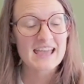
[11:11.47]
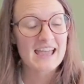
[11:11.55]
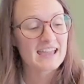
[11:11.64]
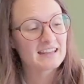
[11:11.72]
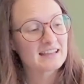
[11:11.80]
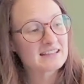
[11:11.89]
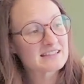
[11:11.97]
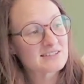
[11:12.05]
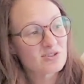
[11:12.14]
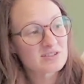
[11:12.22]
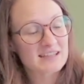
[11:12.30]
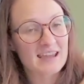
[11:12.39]
and it
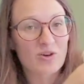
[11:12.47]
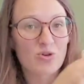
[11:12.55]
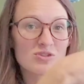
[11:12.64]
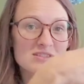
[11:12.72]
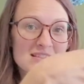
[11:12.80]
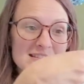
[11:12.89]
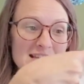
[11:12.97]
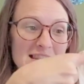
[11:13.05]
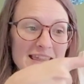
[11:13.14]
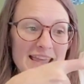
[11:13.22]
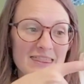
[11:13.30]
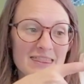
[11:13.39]
still dangles to
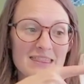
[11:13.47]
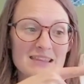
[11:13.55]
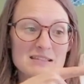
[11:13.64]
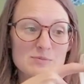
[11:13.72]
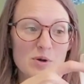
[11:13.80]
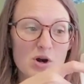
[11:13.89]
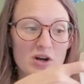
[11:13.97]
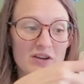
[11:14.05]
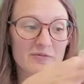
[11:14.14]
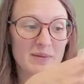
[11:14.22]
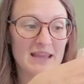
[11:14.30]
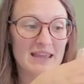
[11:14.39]
like this part
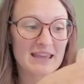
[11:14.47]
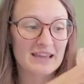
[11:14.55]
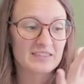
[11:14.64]
of my hand,